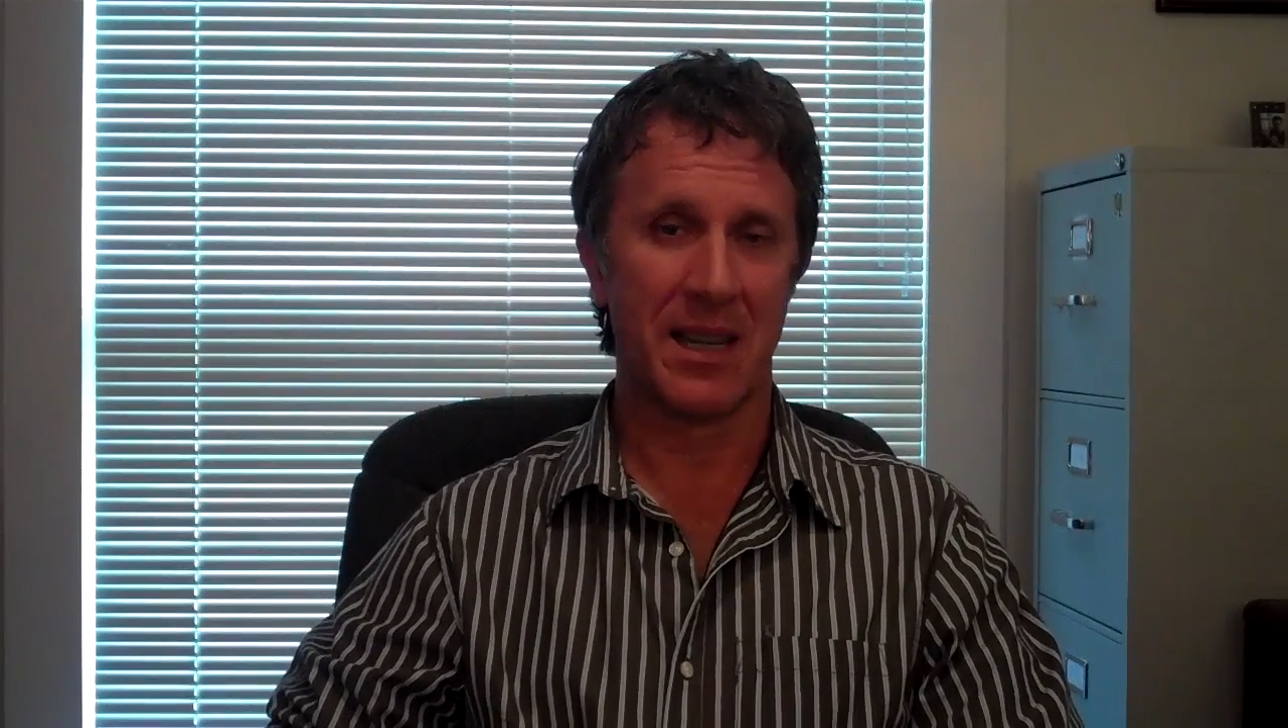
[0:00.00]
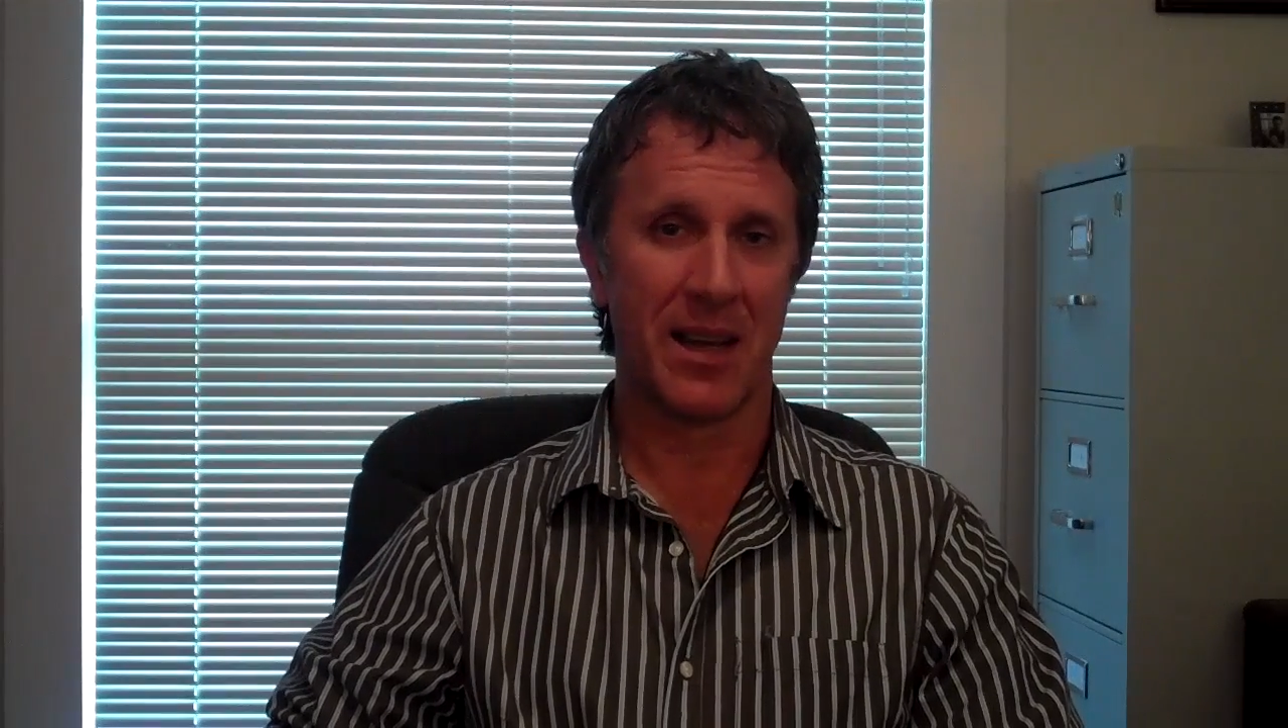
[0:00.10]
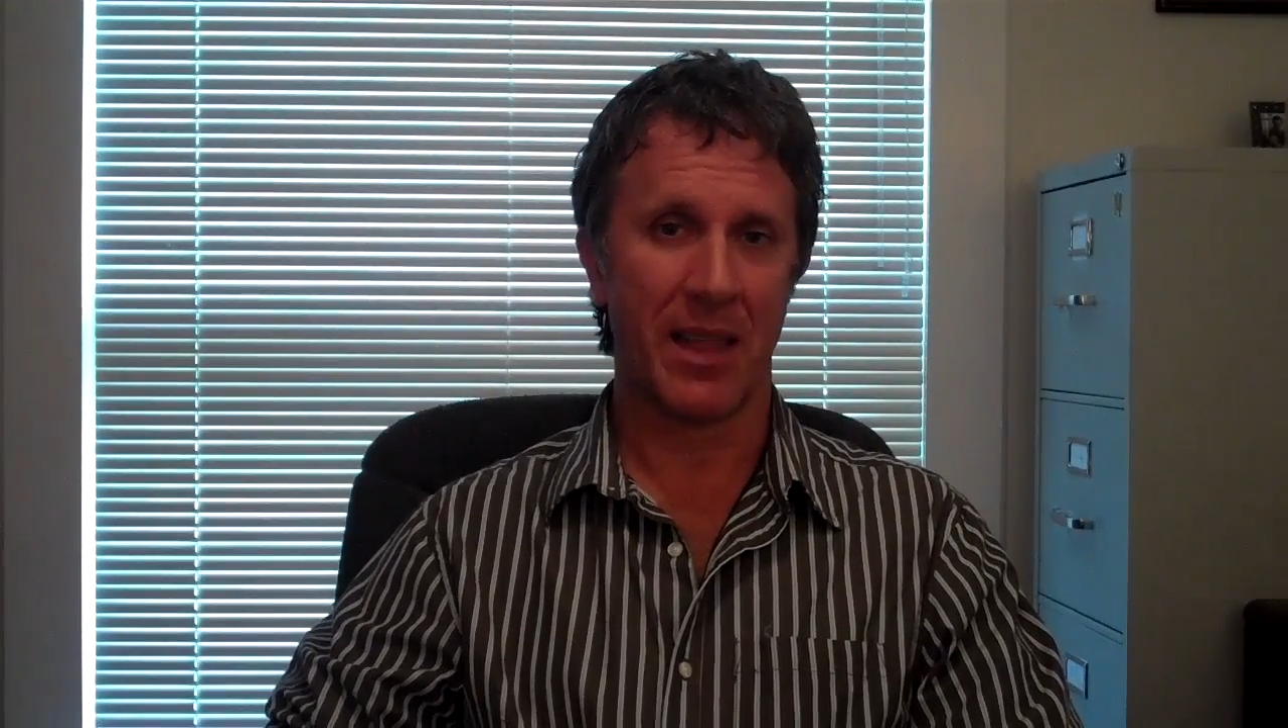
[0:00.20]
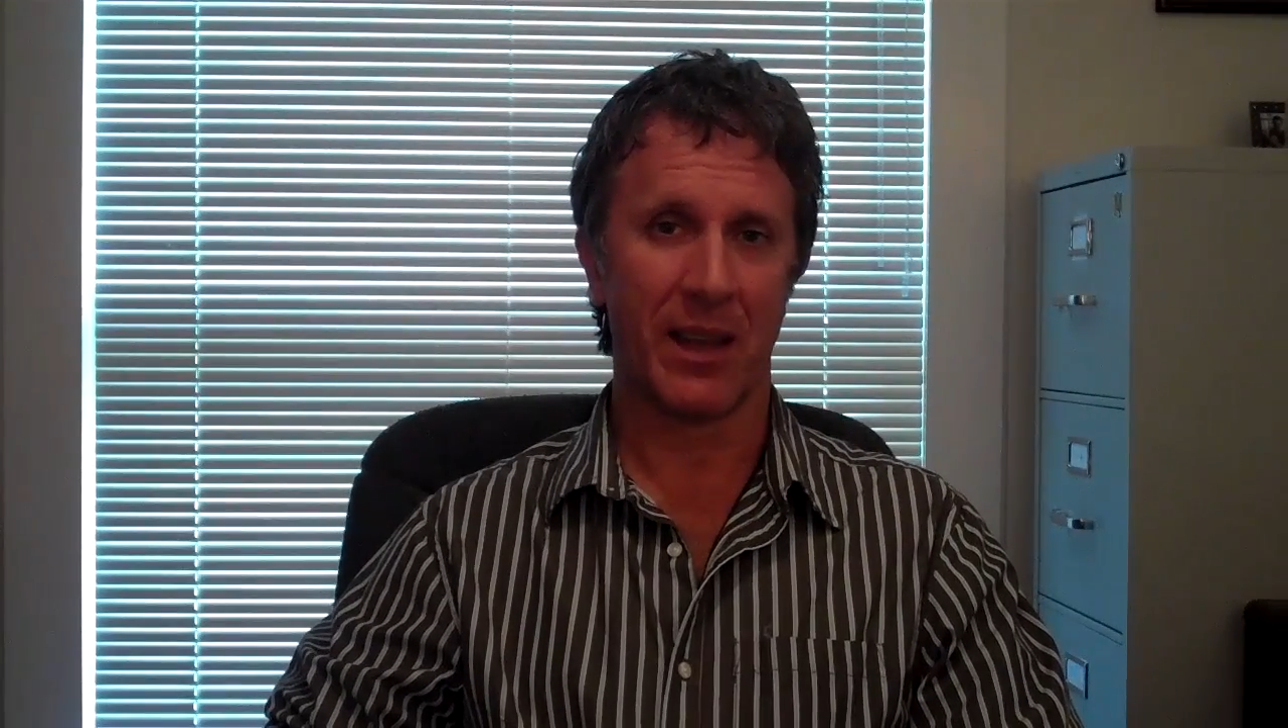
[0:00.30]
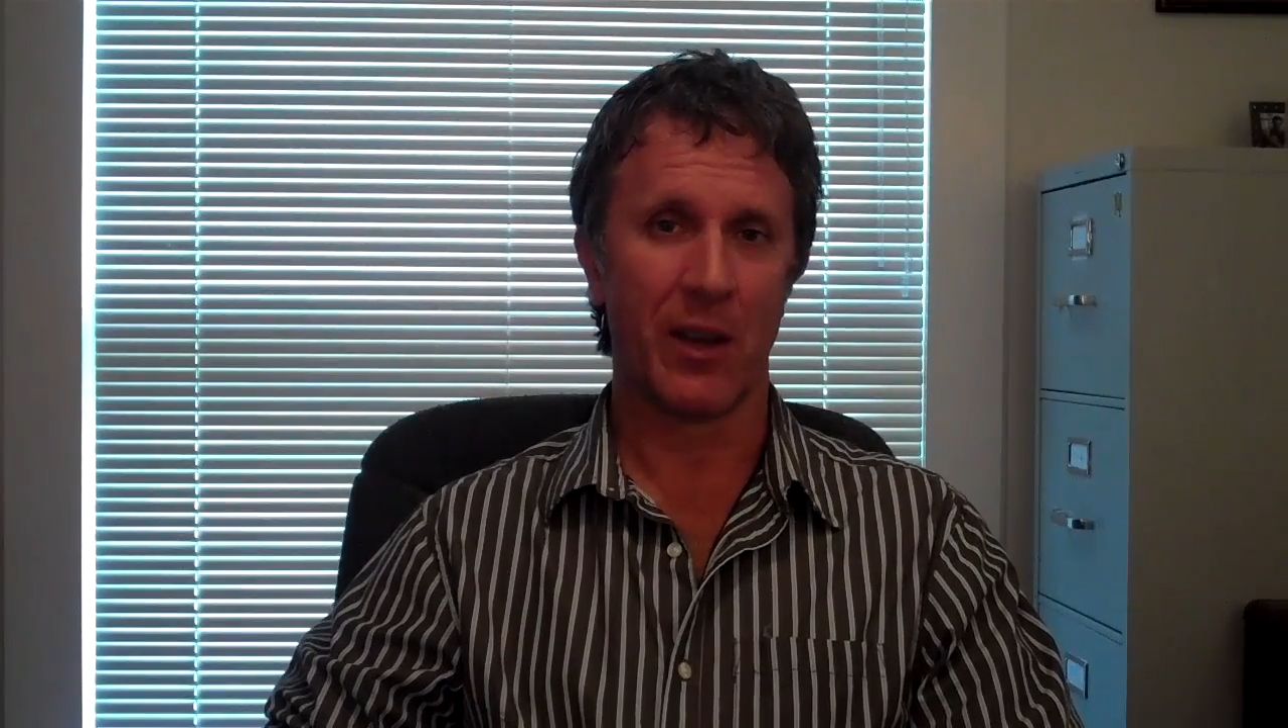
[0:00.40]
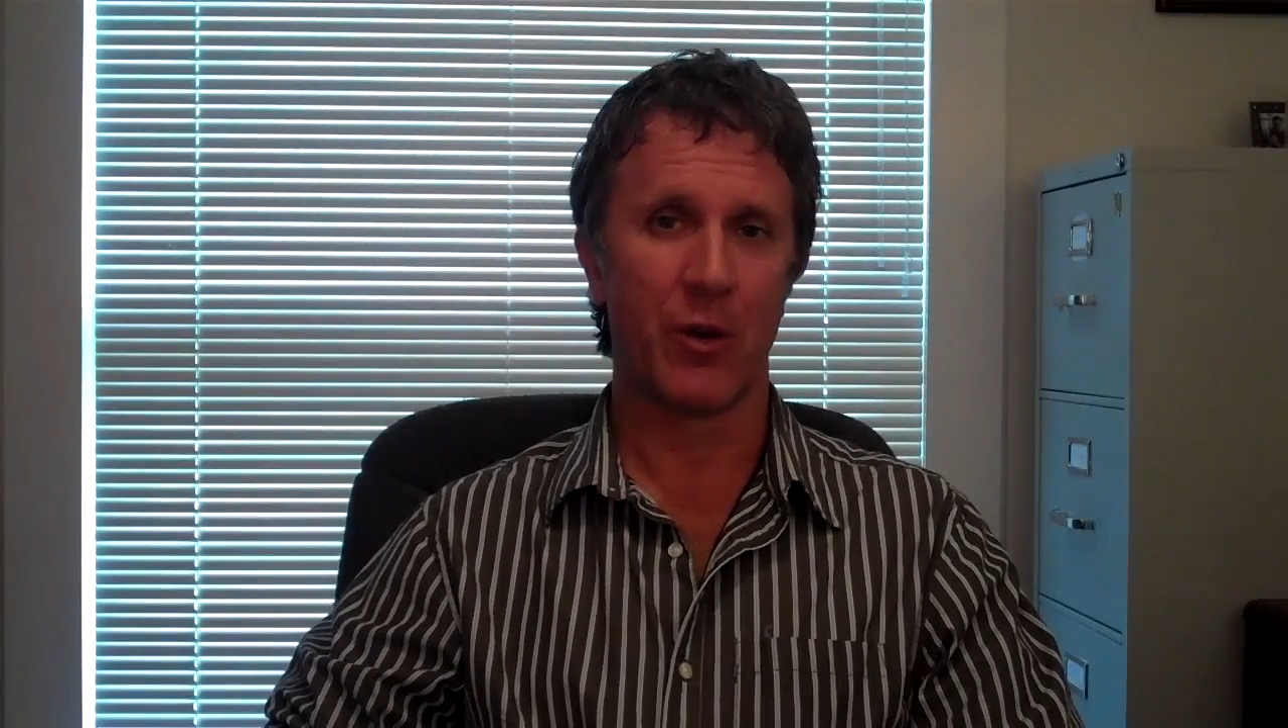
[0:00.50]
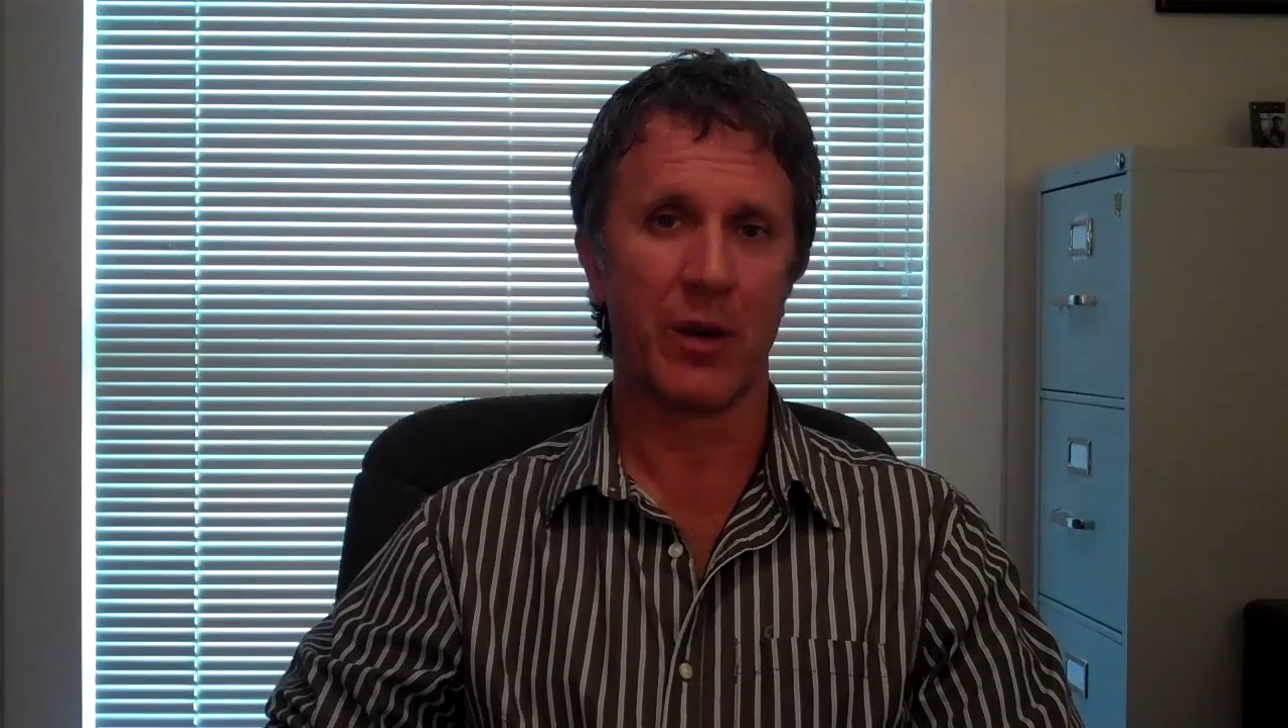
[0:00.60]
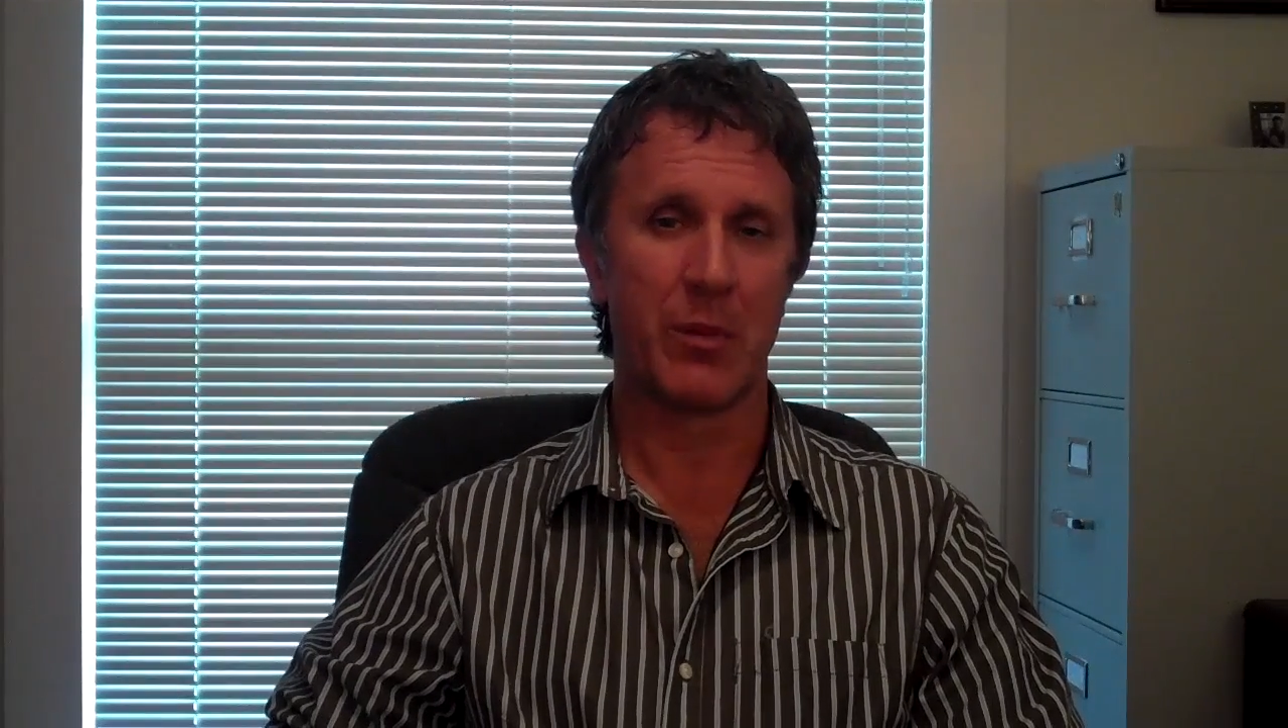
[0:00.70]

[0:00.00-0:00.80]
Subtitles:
I think he owned